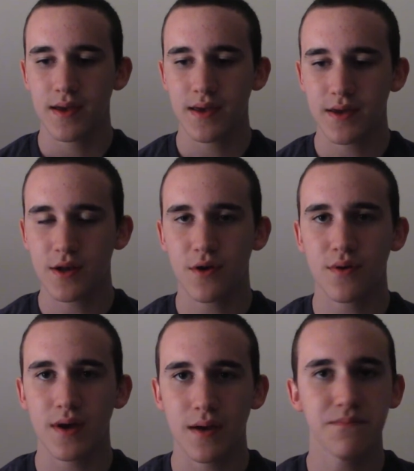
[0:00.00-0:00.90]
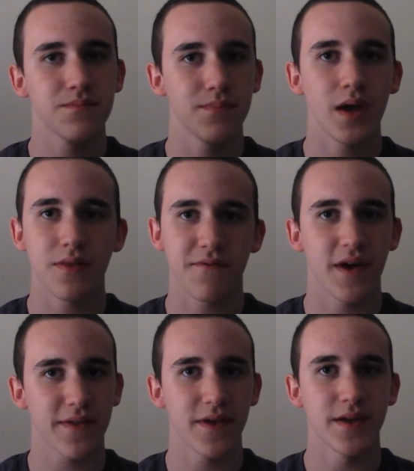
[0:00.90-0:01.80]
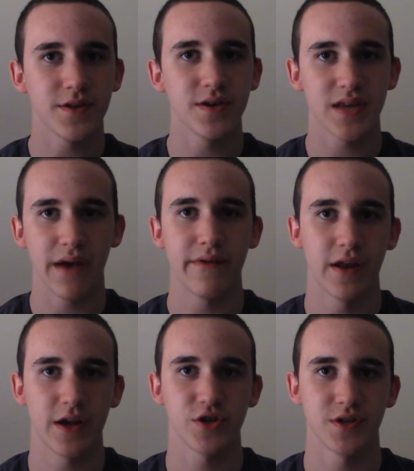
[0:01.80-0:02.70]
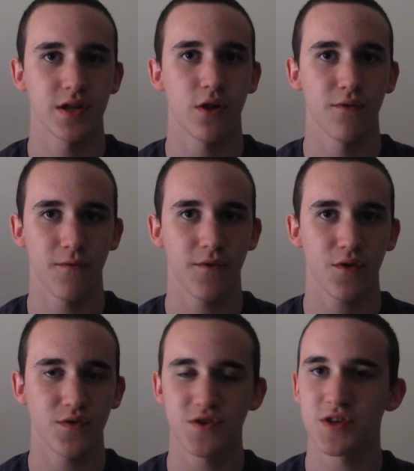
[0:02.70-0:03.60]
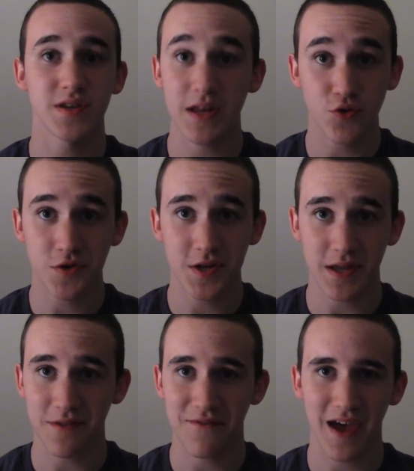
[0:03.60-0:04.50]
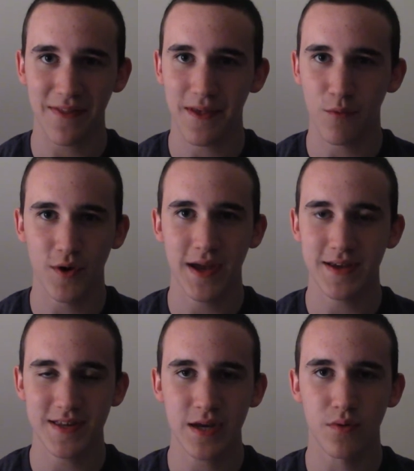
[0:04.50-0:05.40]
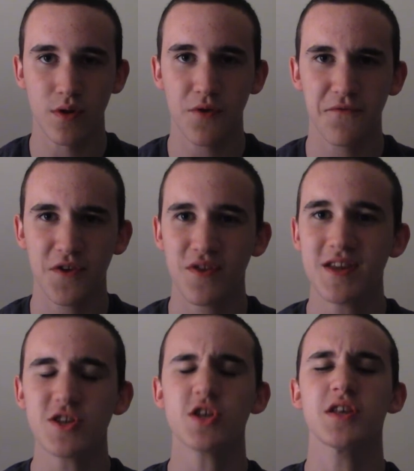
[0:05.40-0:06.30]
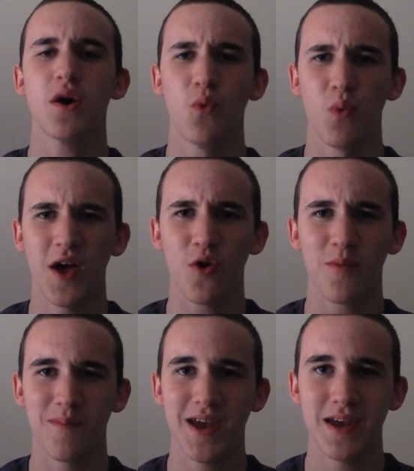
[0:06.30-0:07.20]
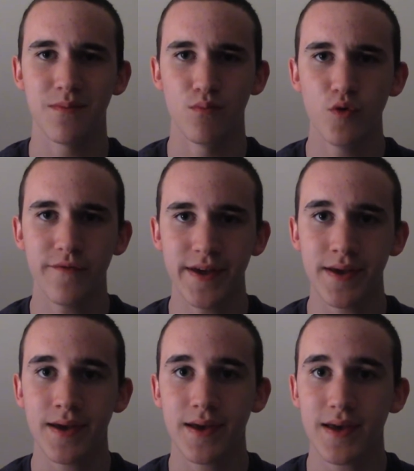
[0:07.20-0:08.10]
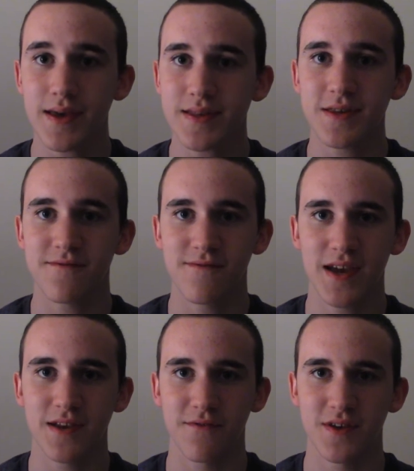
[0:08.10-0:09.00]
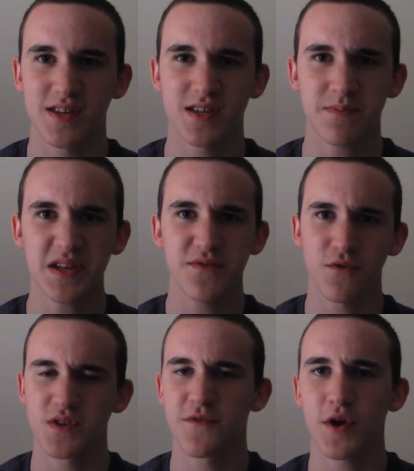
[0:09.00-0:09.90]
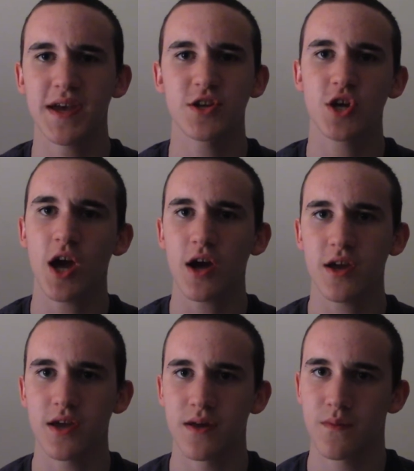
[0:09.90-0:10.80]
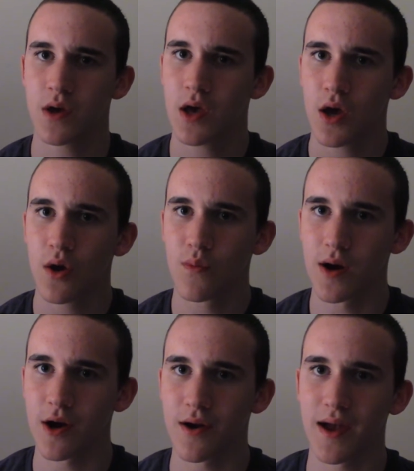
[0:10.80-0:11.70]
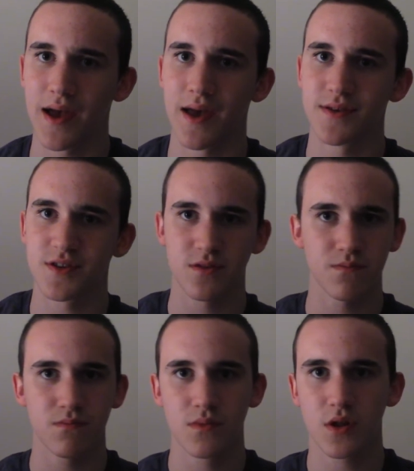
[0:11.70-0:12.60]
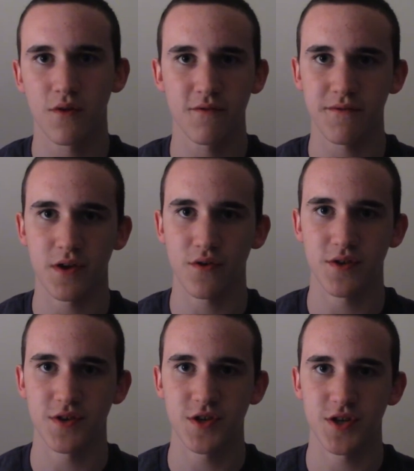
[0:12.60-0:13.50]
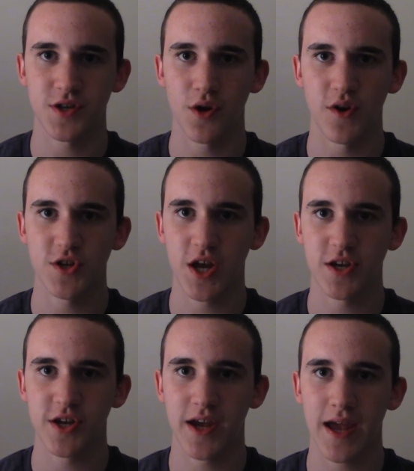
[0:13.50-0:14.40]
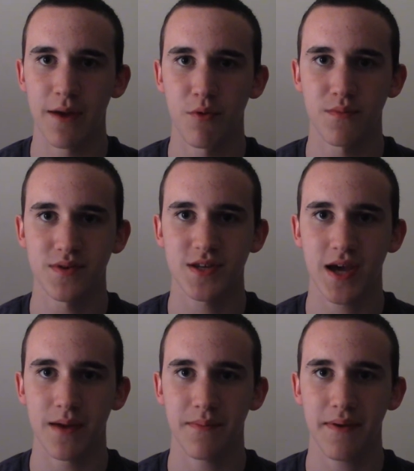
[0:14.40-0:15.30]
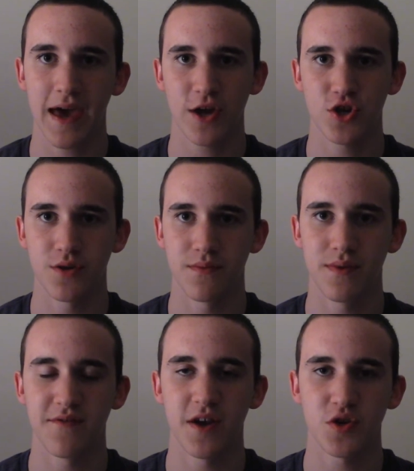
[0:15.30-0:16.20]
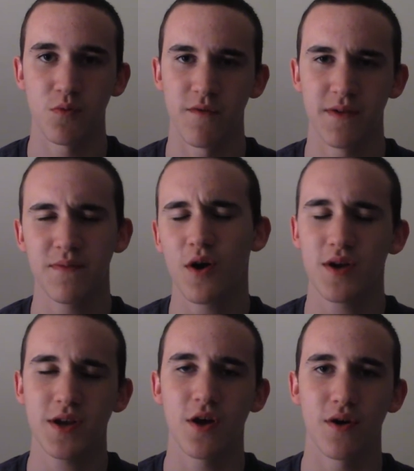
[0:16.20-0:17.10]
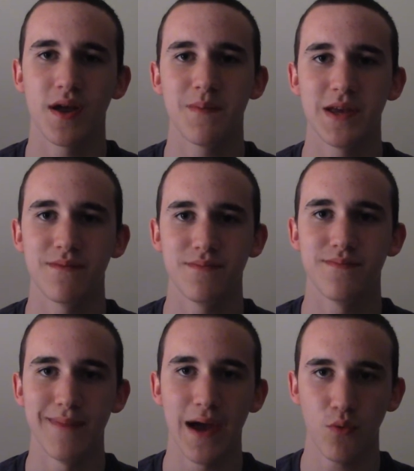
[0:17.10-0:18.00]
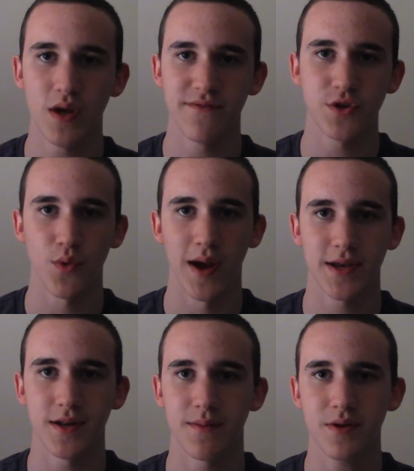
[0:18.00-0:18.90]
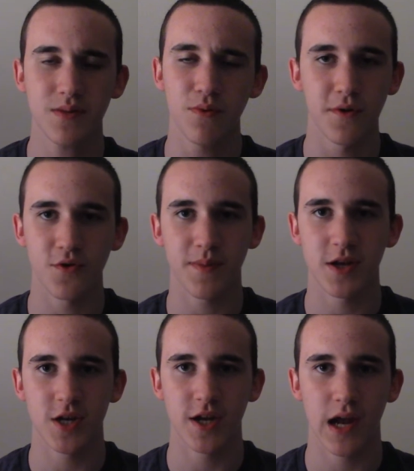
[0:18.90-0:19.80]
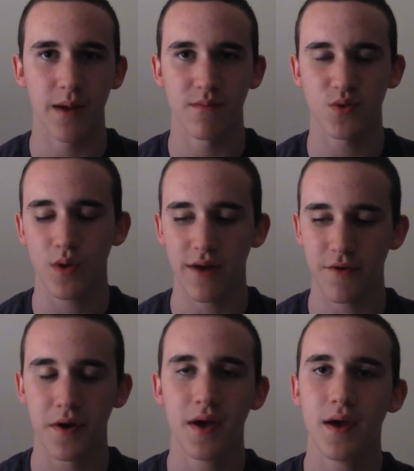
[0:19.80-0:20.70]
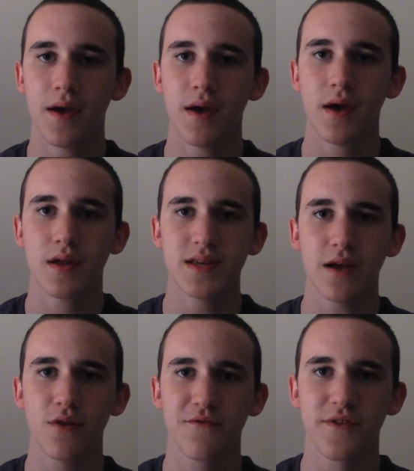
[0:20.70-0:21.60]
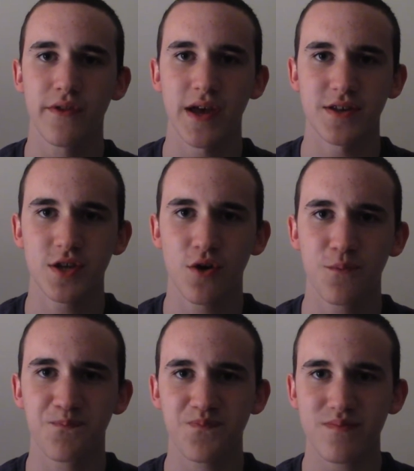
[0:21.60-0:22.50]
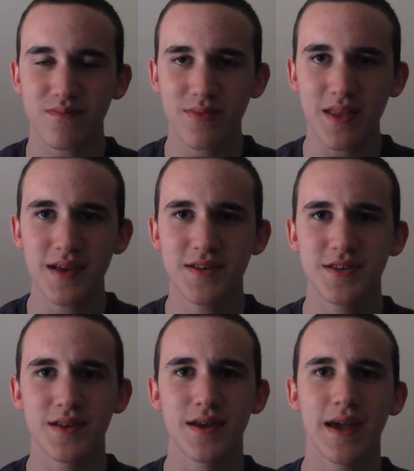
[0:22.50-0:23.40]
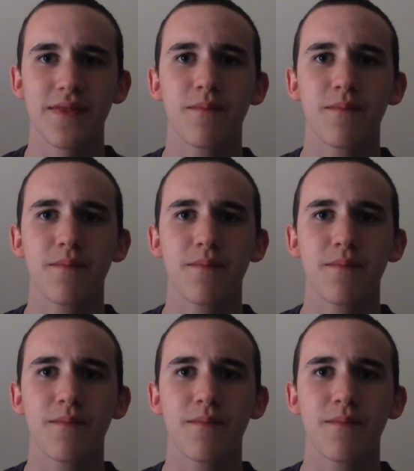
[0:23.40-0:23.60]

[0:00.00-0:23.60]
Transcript: you know, beyond the fact that it does have connections to Cloverfield, and it's just interesting the fact that we're getting a sequel to Cloverfield, it's just a well-made movie. It's effectively suspenseful. It's very Hitchcockian, whereas Cloverfield is just, you know, a J.J. Abrams type action adventure movie. Though, you know, I mean, Matt Reeves directed it, but it's produced by J.J. Abrams, whatever. 10 Cloverfield Lane. So, and the